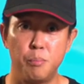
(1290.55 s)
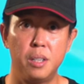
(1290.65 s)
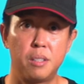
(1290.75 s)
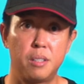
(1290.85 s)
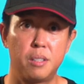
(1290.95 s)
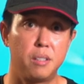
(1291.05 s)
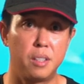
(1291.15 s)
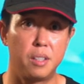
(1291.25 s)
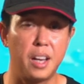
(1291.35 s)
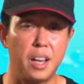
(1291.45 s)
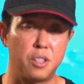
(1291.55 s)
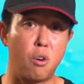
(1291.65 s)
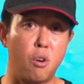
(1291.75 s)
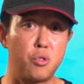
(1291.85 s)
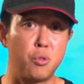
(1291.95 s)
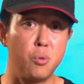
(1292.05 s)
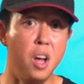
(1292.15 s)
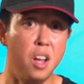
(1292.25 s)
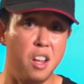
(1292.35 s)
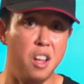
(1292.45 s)
means the light has gone
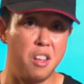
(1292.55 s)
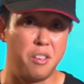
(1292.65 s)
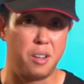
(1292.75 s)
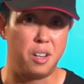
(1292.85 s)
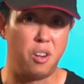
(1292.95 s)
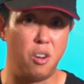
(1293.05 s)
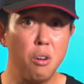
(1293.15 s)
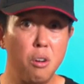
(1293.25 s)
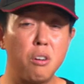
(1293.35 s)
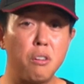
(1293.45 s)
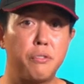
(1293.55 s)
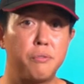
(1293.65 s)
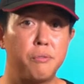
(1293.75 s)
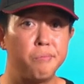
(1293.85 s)
through a lot of